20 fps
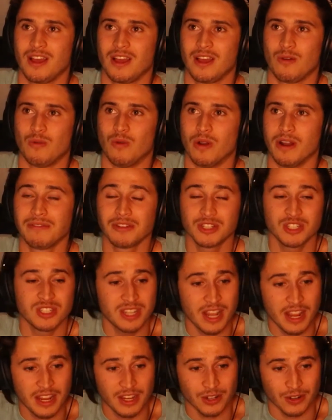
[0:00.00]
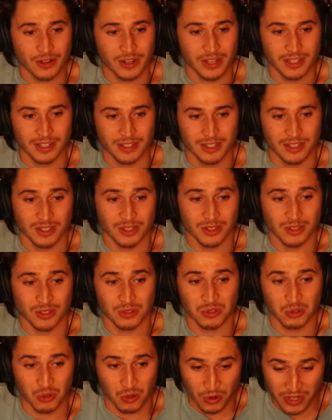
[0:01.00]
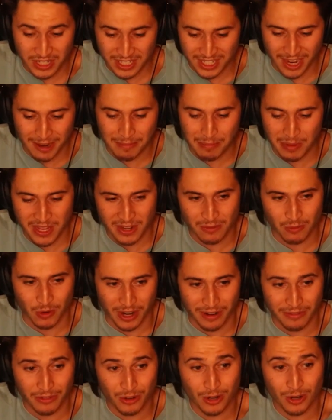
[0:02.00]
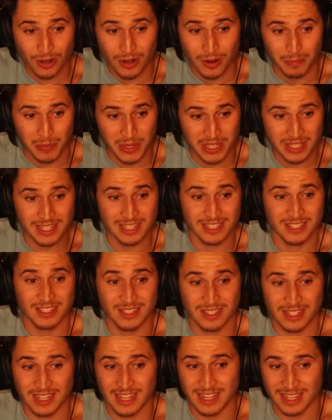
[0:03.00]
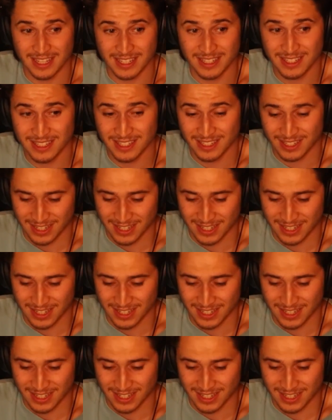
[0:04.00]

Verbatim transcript: whatever state you're in, you quick type in whatever business is,